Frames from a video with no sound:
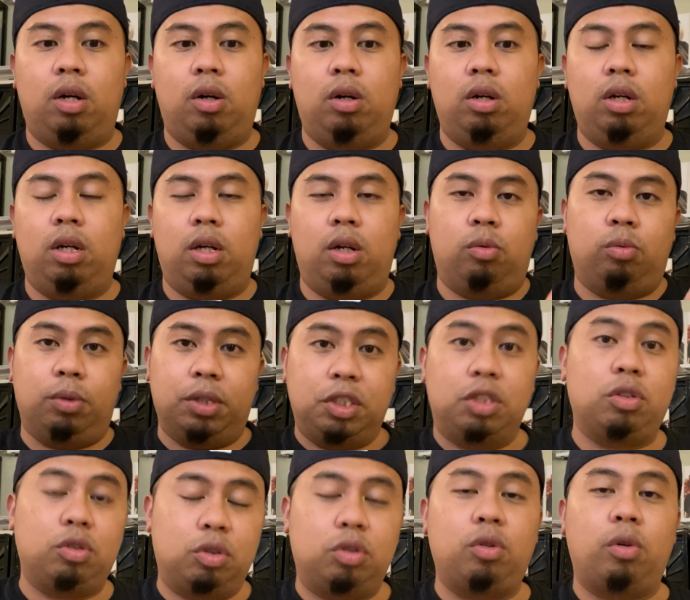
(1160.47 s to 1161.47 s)

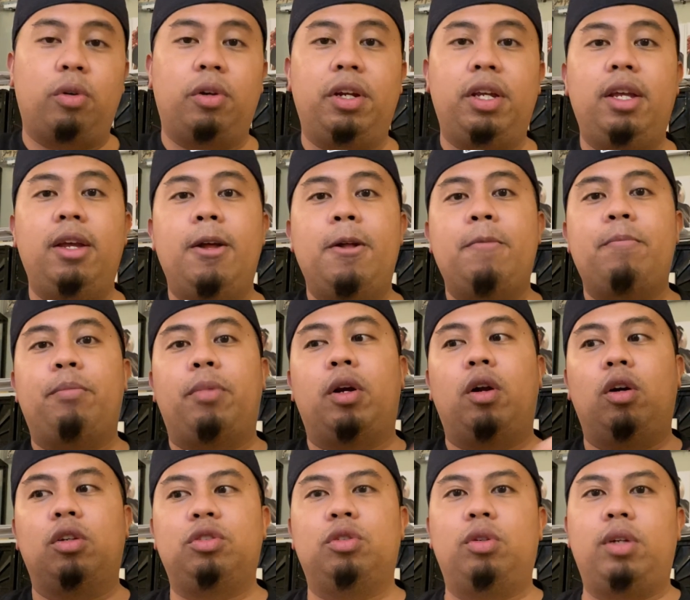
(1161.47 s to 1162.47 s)
original story, but
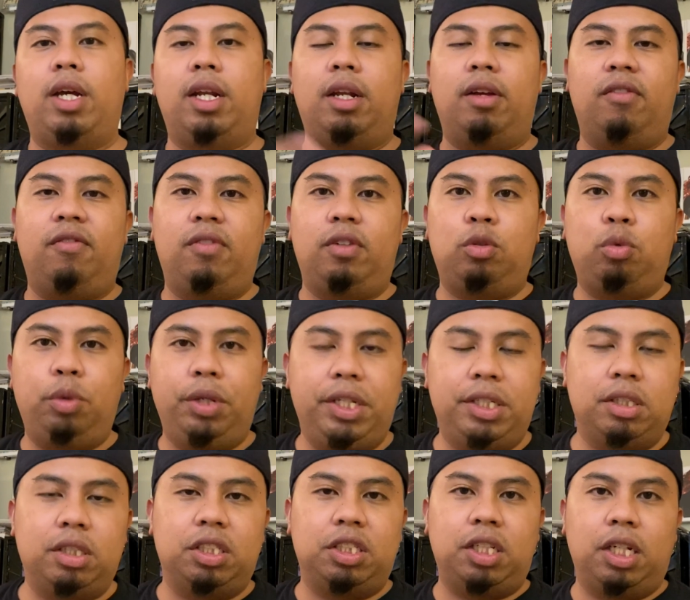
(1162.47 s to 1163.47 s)
also kind of
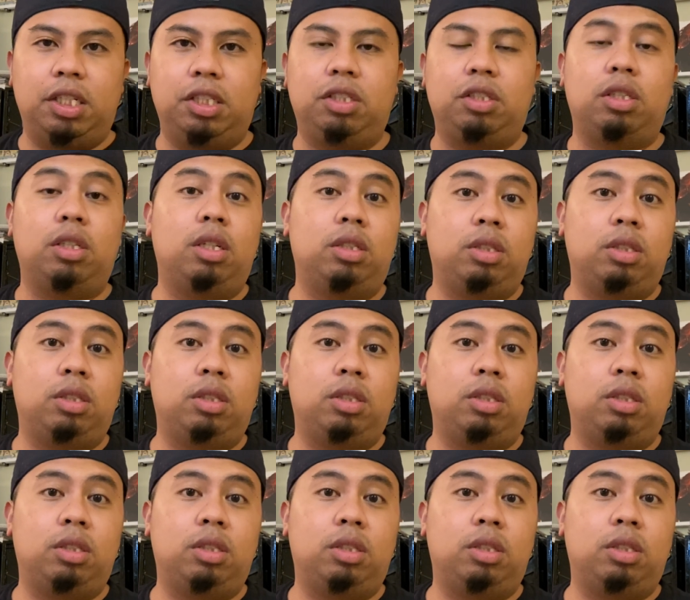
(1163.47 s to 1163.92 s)
tweaks and changes